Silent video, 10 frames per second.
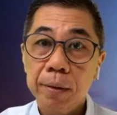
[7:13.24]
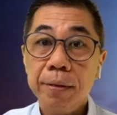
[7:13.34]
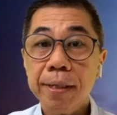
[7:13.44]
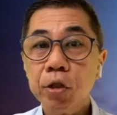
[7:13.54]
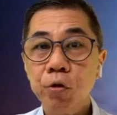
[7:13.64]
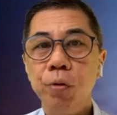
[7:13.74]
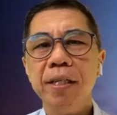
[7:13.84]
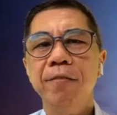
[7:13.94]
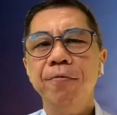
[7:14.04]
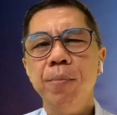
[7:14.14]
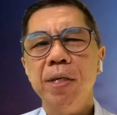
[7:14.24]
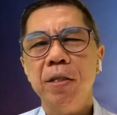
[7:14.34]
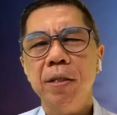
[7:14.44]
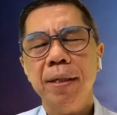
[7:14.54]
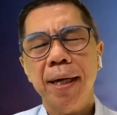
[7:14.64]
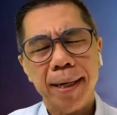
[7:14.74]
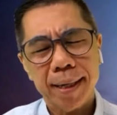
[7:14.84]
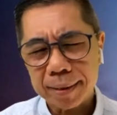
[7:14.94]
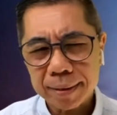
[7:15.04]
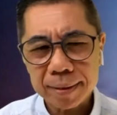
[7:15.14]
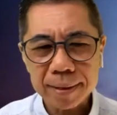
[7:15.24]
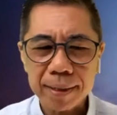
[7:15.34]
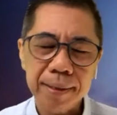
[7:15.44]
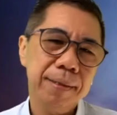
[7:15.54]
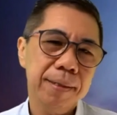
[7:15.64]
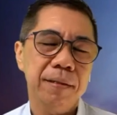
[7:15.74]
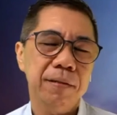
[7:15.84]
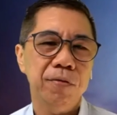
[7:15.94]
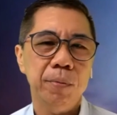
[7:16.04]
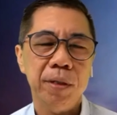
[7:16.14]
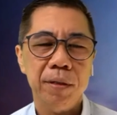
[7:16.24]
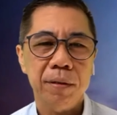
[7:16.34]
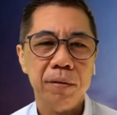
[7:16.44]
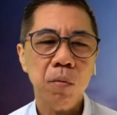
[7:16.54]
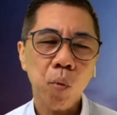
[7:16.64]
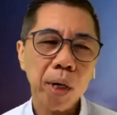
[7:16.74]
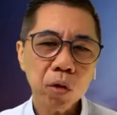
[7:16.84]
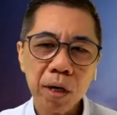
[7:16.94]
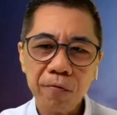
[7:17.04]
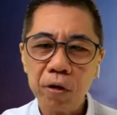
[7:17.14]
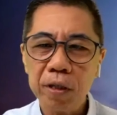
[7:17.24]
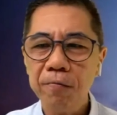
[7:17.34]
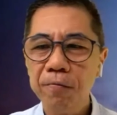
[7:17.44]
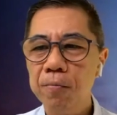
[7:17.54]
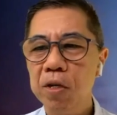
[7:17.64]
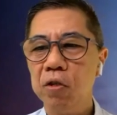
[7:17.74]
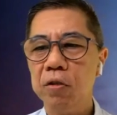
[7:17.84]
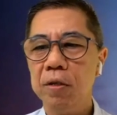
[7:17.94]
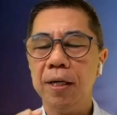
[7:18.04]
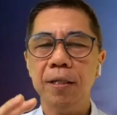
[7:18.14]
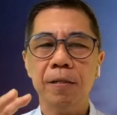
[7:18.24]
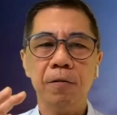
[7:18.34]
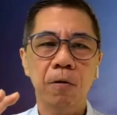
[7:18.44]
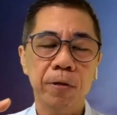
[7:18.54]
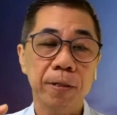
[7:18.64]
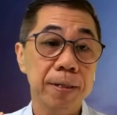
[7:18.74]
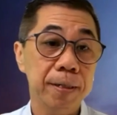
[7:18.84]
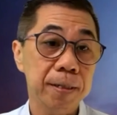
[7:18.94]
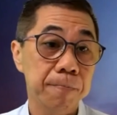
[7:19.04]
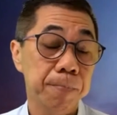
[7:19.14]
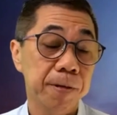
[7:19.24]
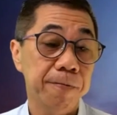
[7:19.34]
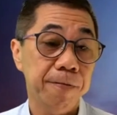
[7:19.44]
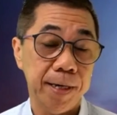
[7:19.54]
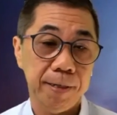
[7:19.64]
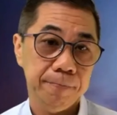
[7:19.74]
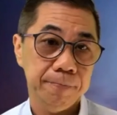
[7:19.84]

Stage 3 information are exciting information. So once you have your information that is already simplified,